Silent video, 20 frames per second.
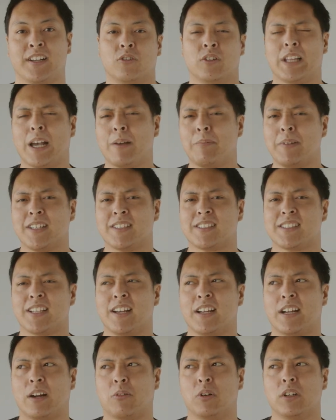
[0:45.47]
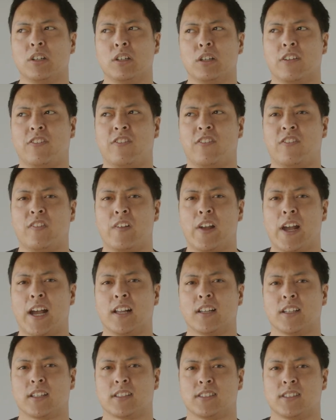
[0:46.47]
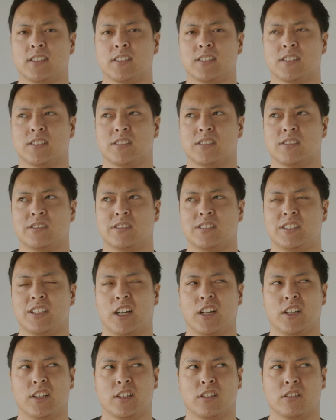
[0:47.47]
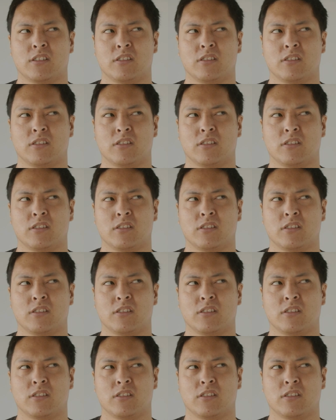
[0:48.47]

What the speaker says: With that being said, I wonder if Alex is done.